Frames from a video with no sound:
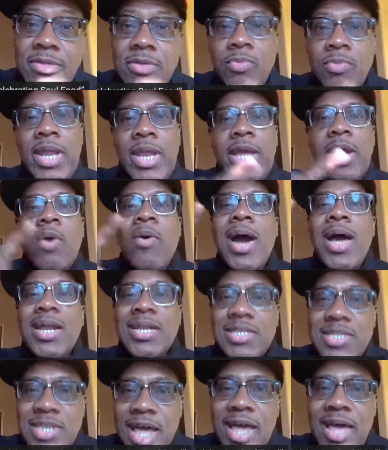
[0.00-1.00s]
So when they go out
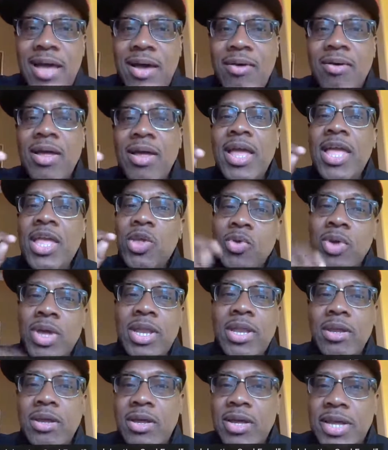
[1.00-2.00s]
of town and you
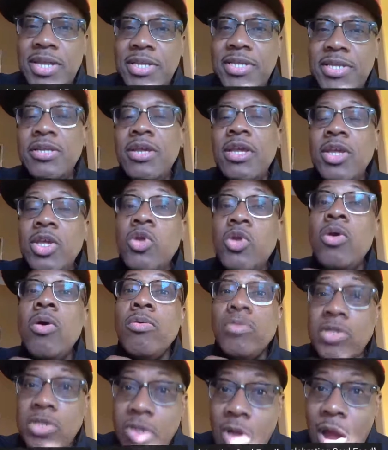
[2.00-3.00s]
get in the kitchen, you
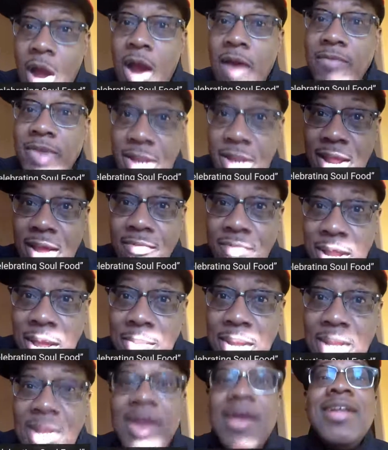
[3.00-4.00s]
don't starve to death, damn
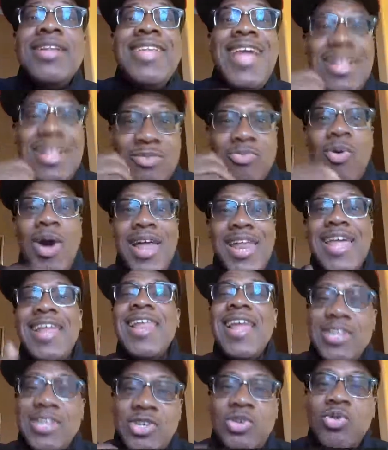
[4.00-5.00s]
it. That's why they
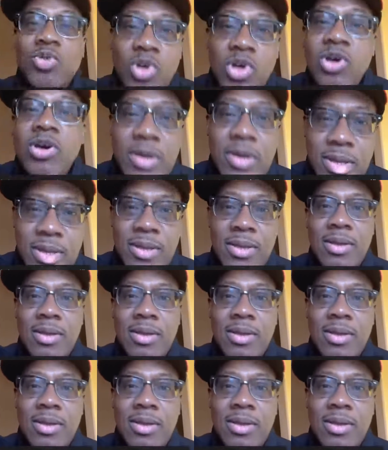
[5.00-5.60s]
let you cook.